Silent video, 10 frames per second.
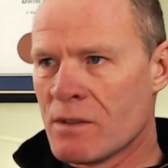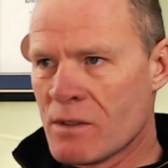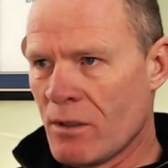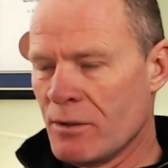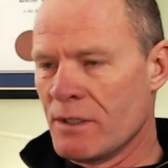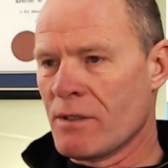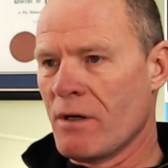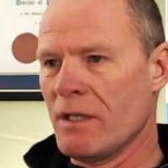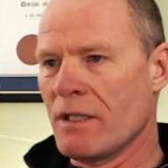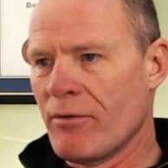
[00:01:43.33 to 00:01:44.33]
So it's
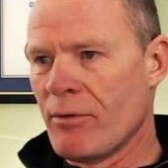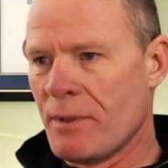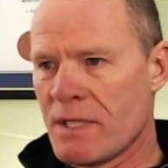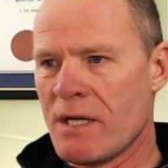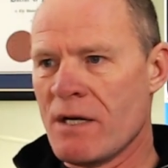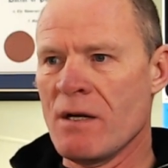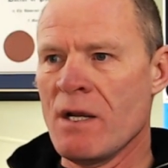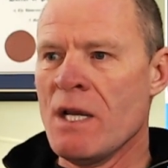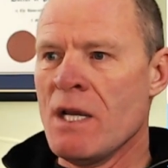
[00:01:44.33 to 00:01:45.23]
great that everybody's here.